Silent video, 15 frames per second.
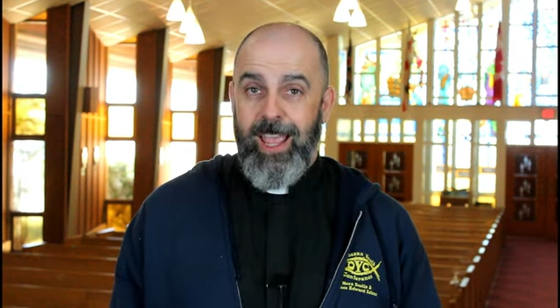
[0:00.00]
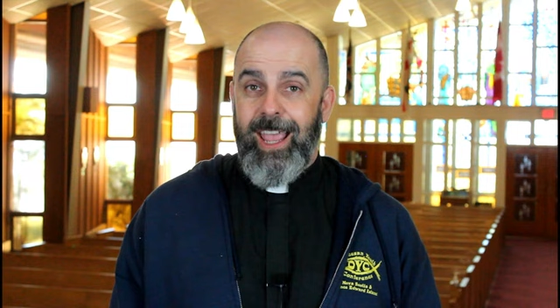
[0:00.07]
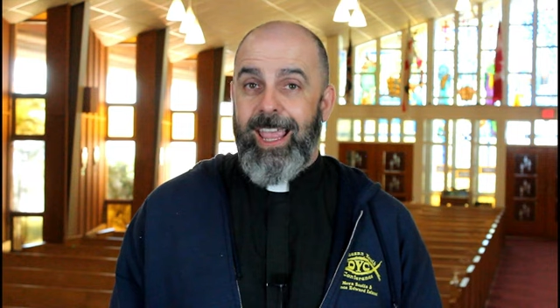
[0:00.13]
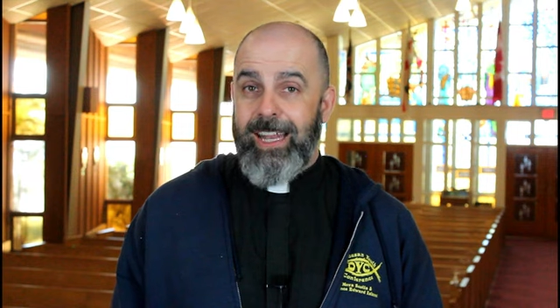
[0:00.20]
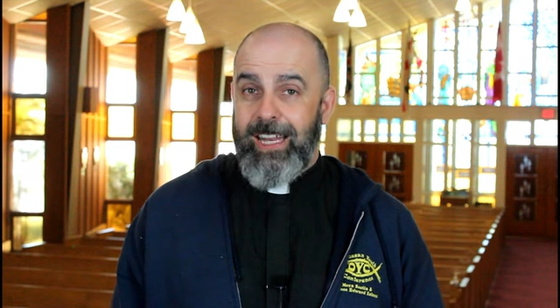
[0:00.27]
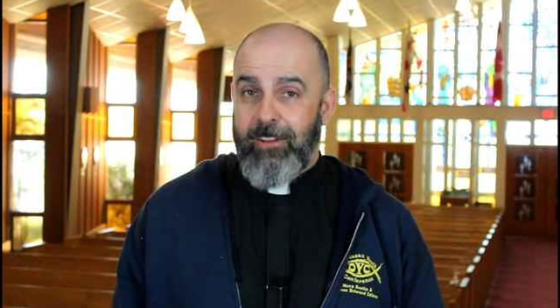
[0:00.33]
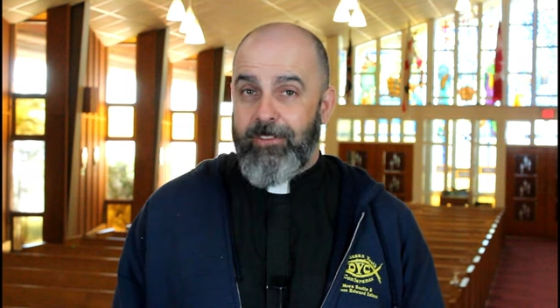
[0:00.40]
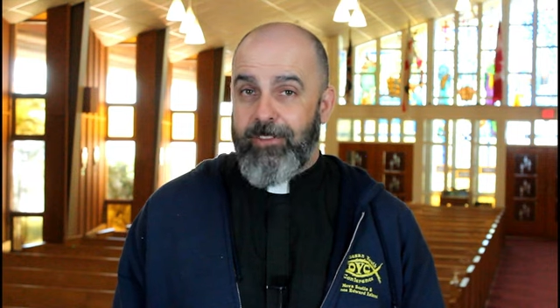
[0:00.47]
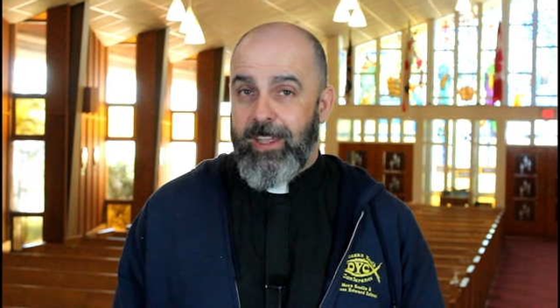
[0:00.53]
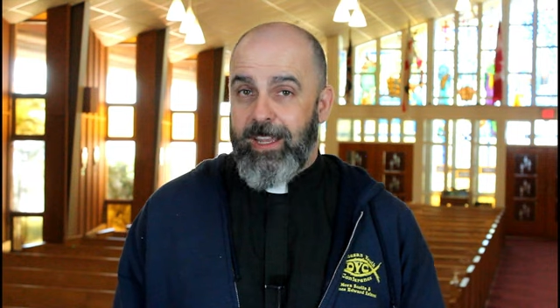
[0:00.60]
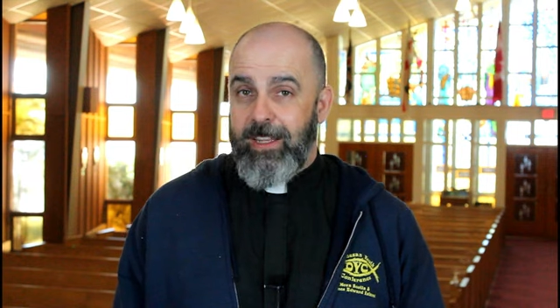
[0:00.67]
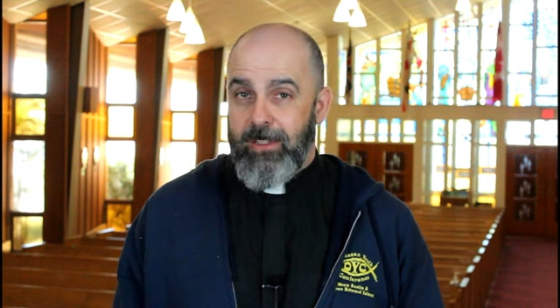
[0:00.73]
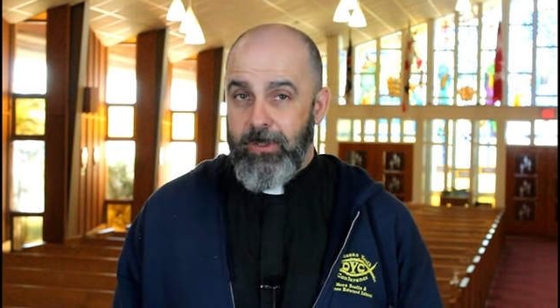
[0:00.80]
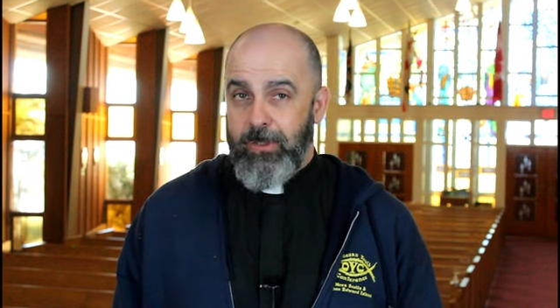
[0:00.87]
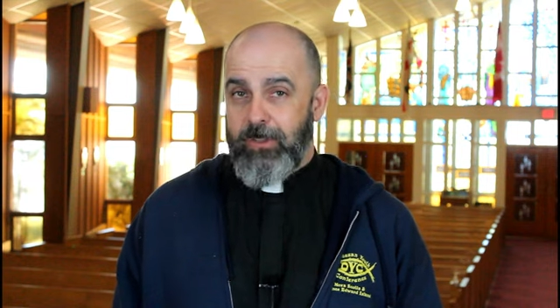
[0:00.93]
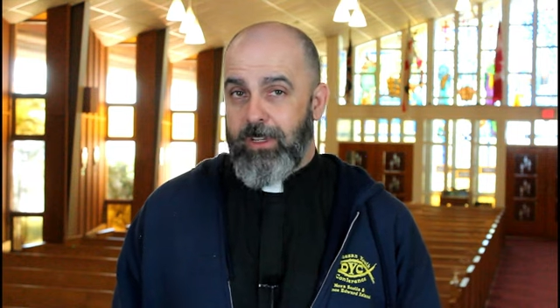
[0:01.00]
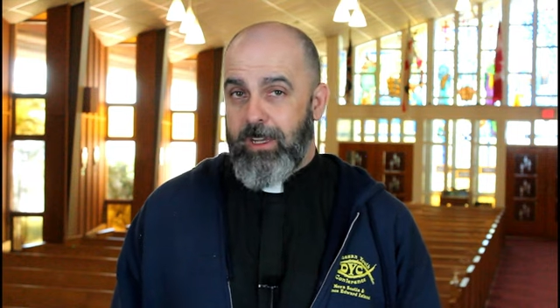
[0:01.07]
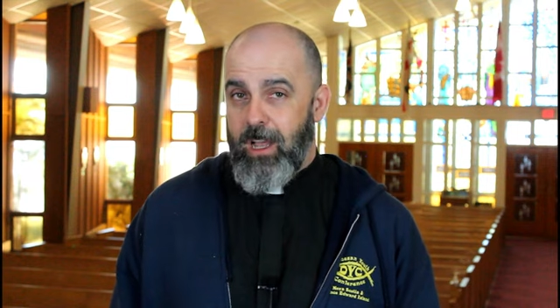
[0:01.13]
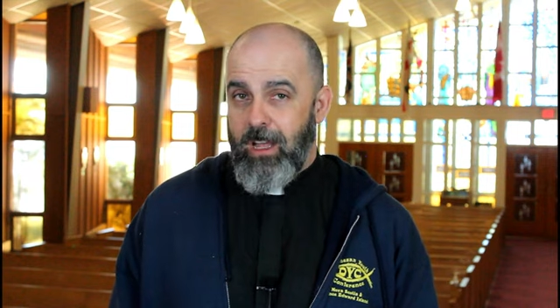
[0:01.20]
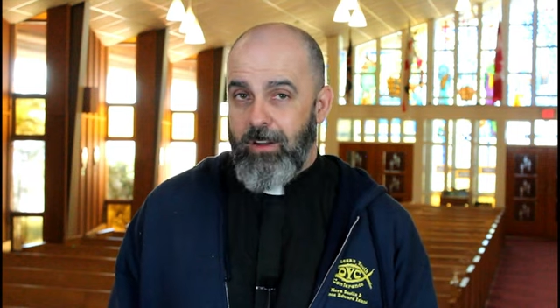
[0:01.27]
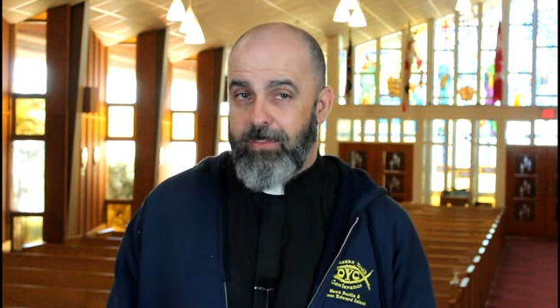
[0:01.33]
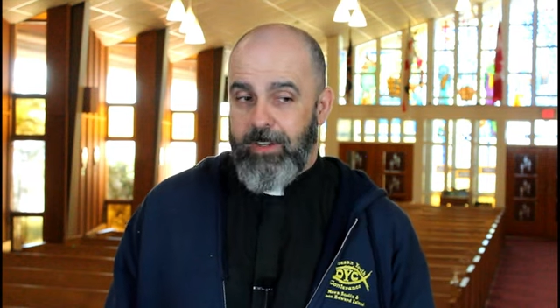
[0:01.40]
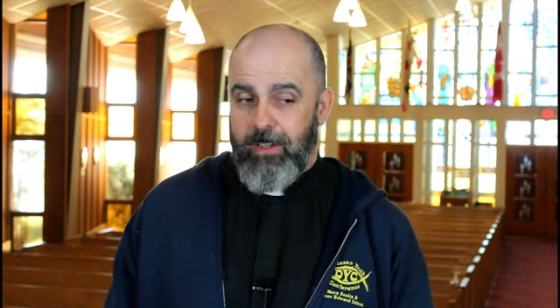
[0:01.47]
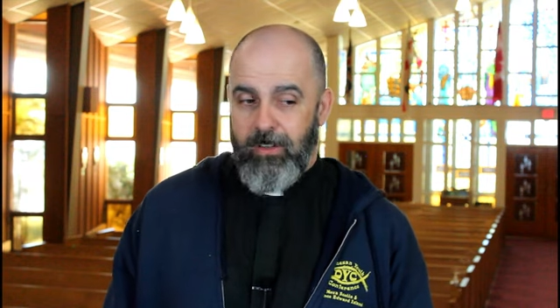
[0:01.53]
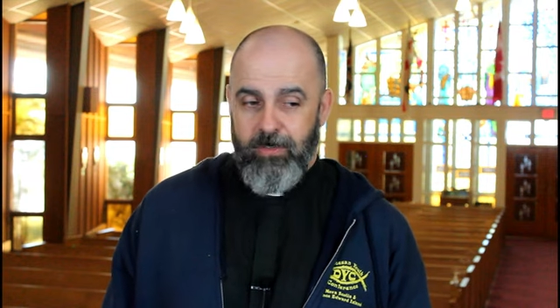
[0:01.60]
And if they lose a confidence